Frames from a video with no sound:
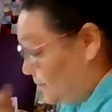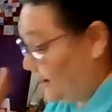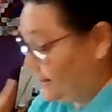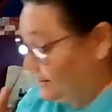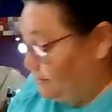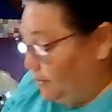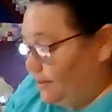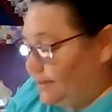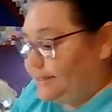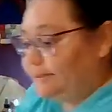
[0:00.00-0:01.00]
so that was
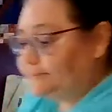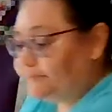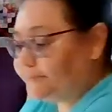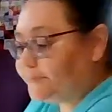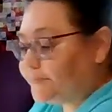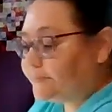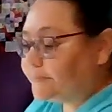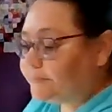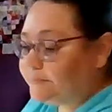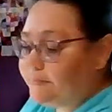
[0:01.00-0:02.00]
bonus.
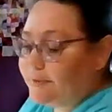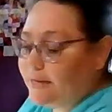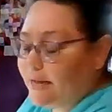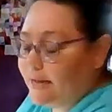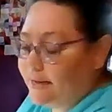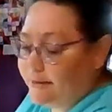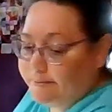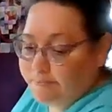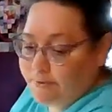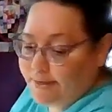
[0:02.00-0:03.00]

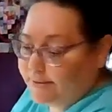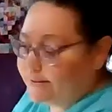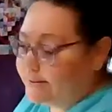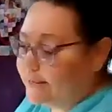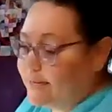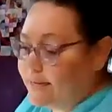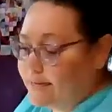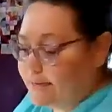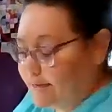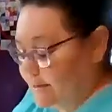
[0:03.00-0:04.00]
What else?
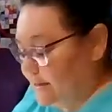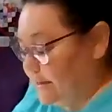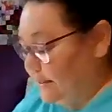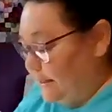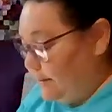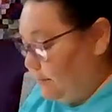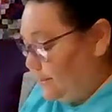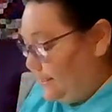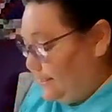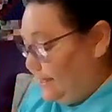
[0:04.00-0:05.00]
Clean up
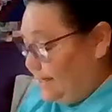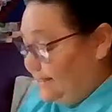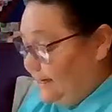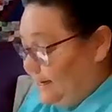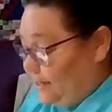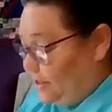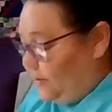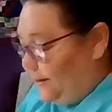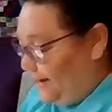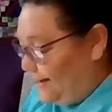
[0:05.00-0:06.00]
was easy because I didn't
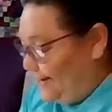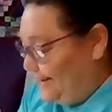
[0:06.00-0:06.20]
do it.